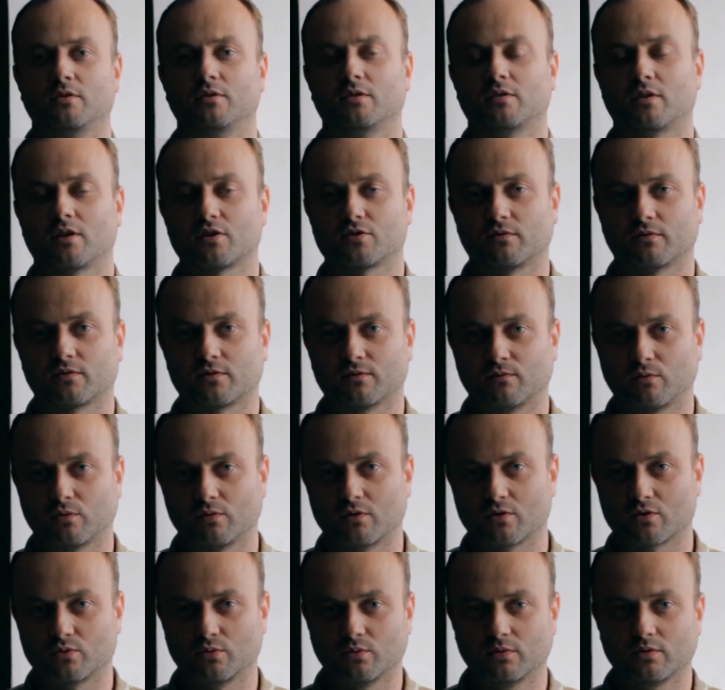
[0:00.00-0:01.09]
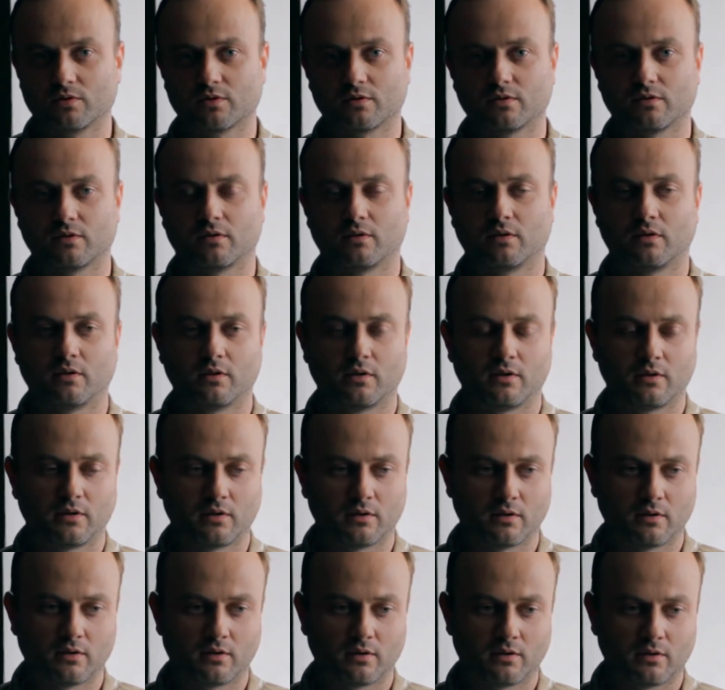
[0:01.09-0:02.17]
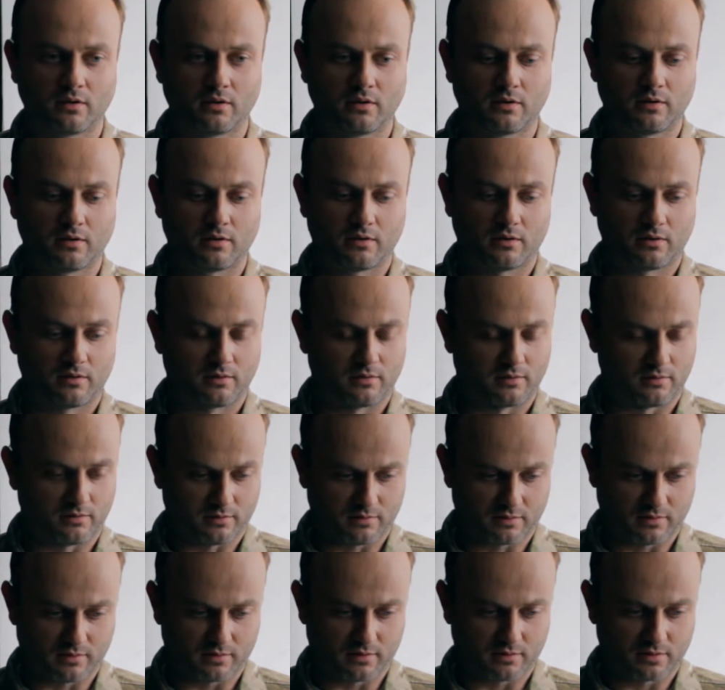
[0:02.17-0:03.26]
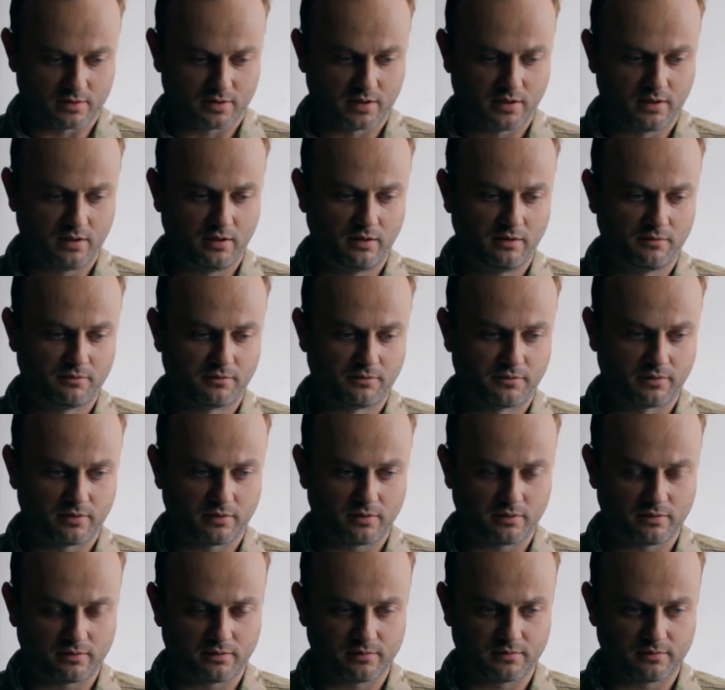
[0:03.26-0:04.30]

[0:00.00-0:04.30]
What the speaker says: Our commanding officer, known as Schultz, Skiff,